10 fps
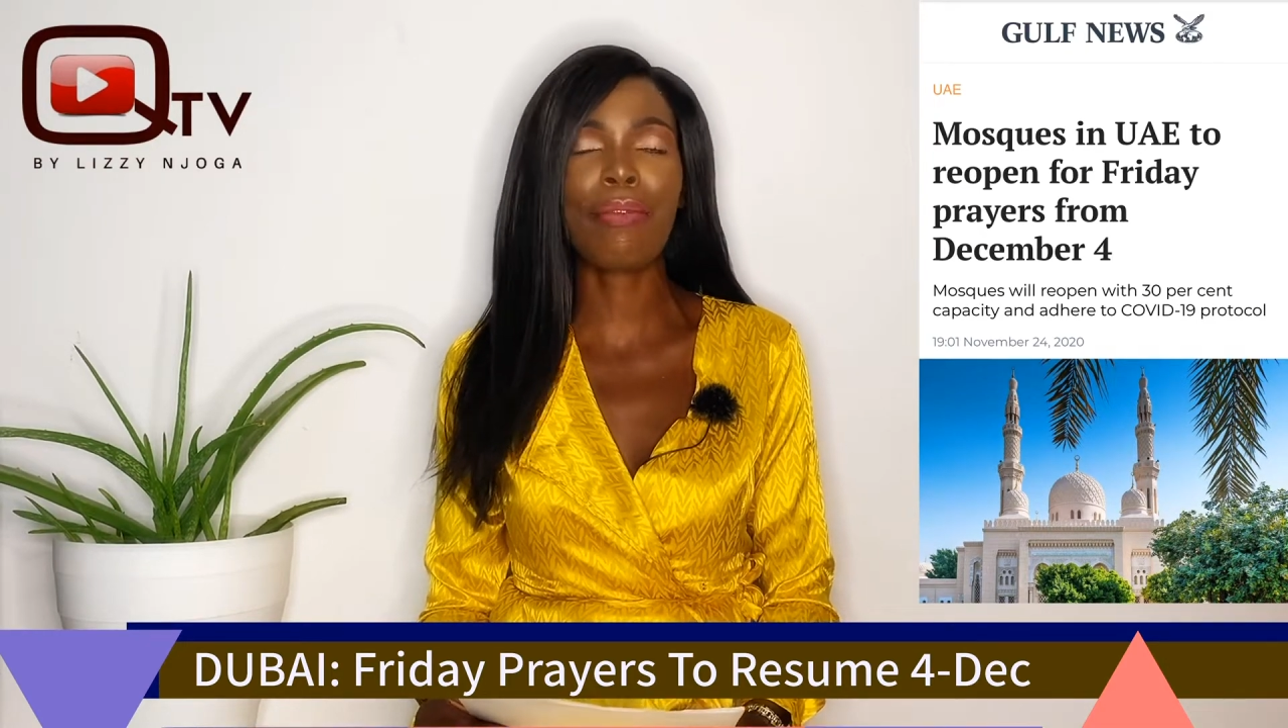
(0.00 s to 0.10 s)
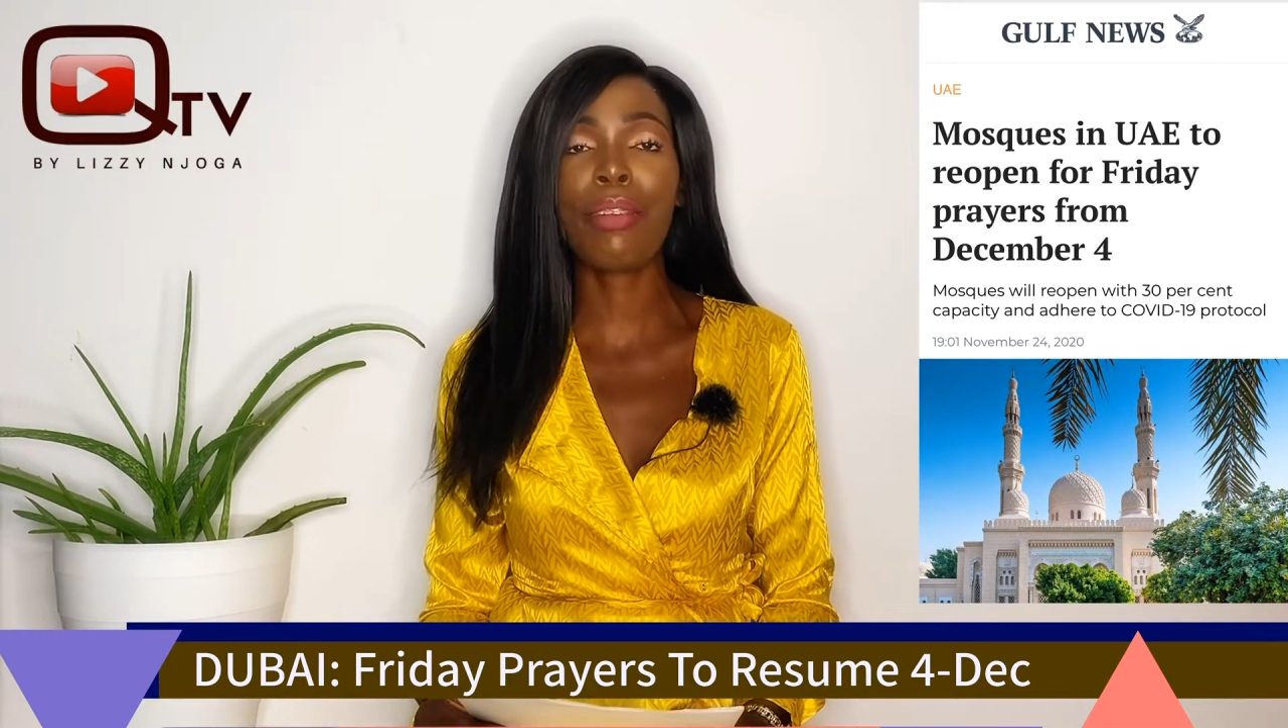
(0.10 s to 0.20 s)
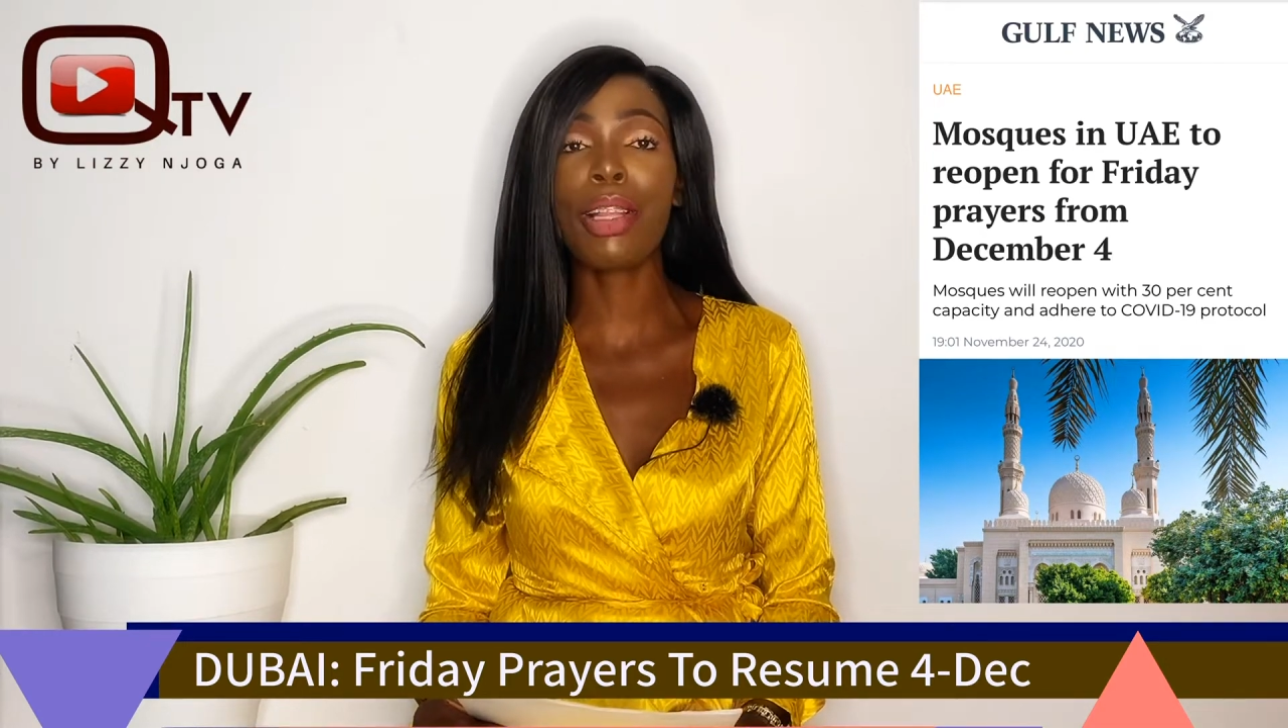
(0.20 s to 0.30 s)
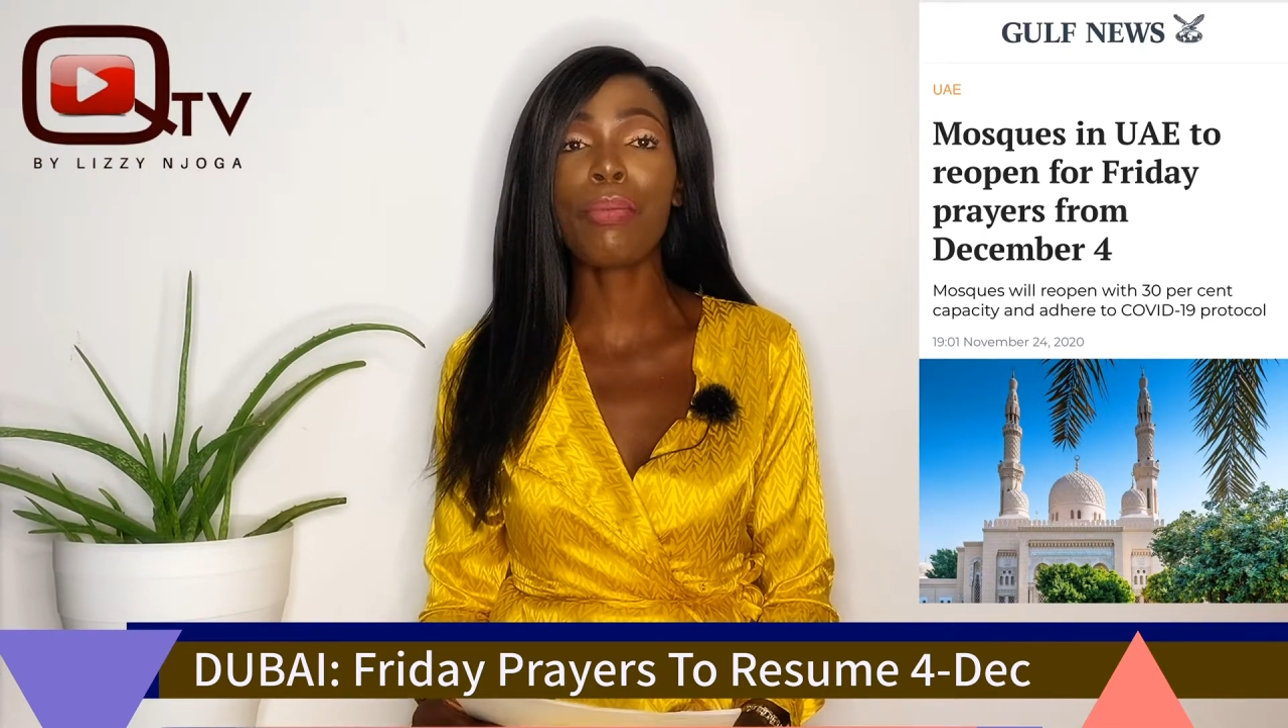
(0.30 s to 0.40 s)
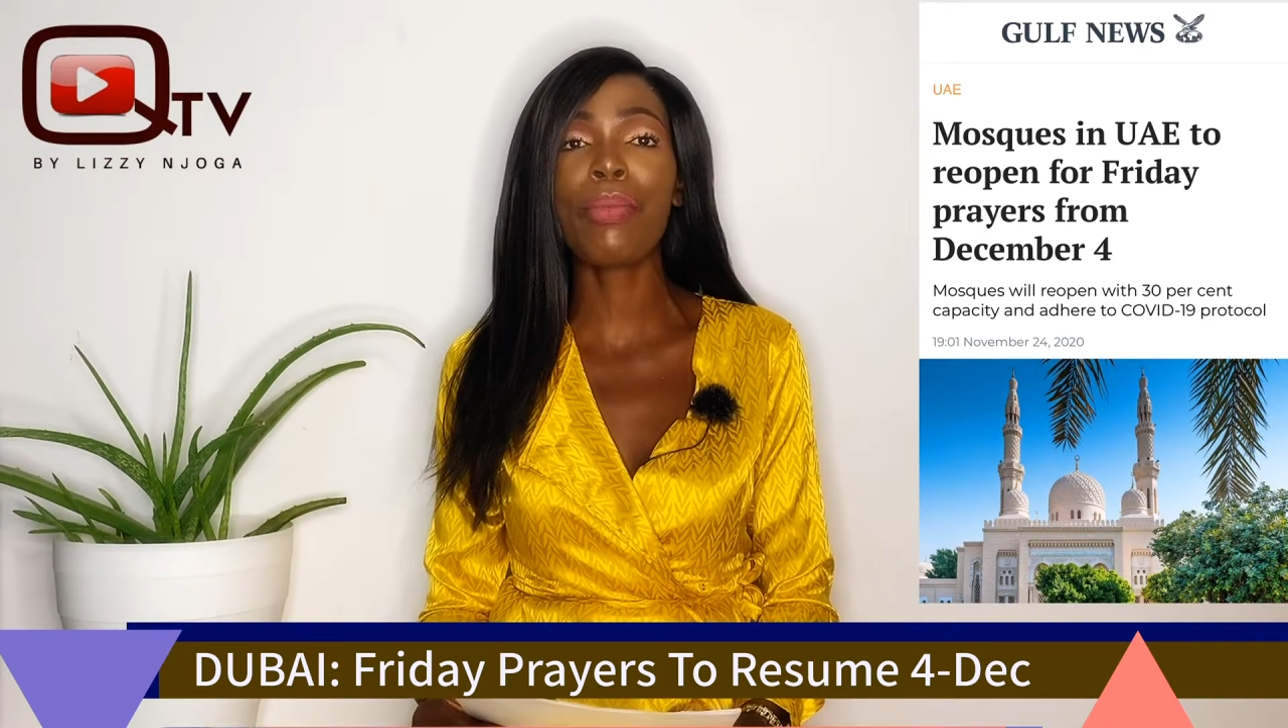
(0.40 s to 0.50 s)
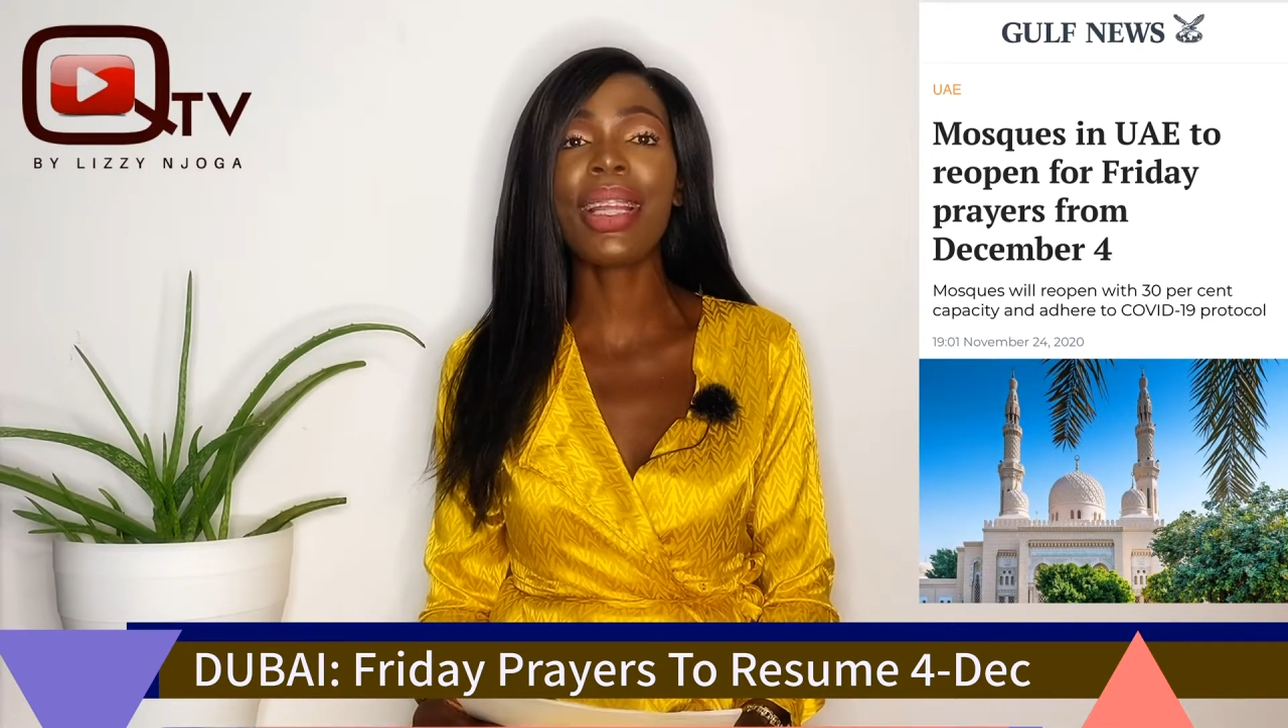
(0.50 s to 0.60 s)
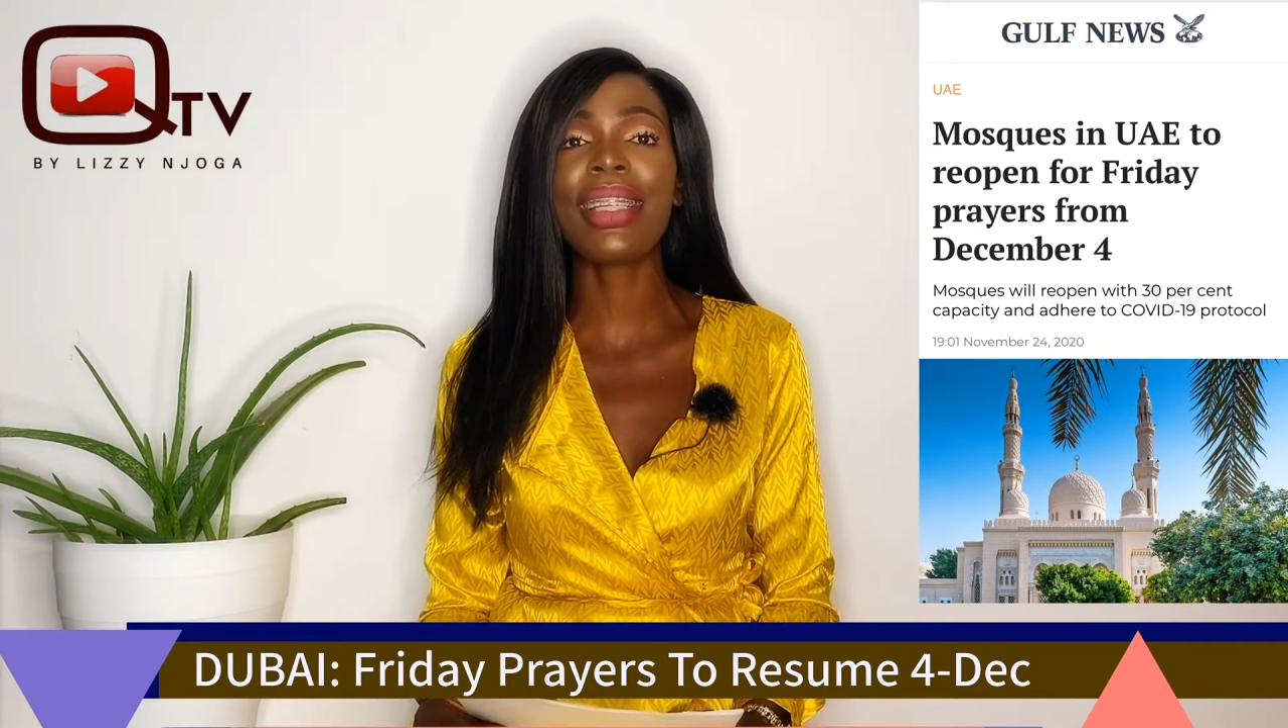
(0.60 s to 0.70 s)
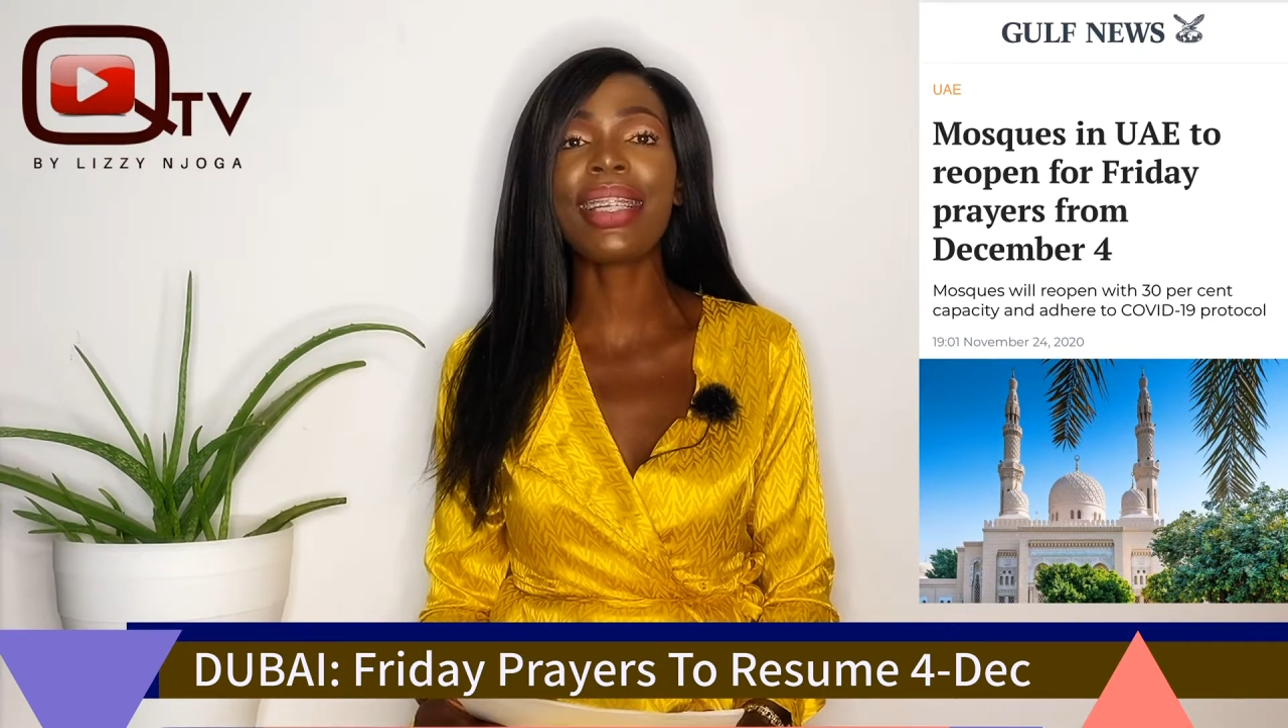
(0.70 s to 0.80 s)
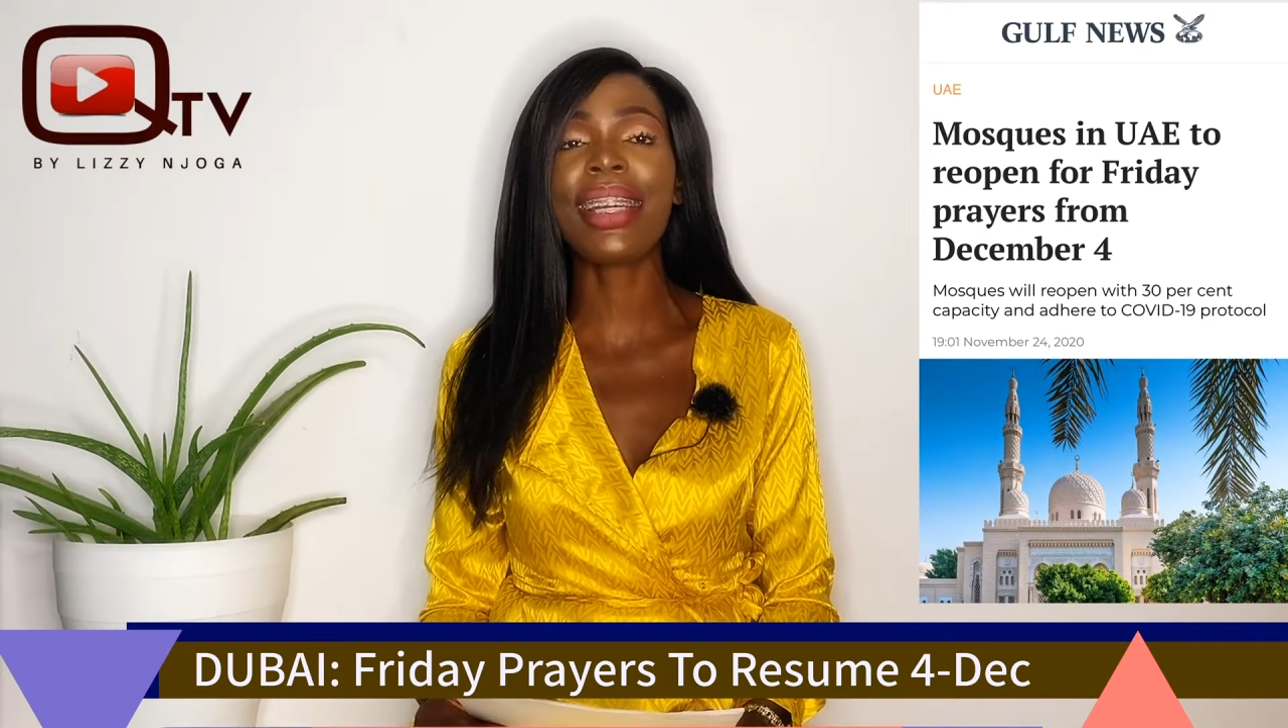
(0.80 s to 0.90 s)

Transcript: developments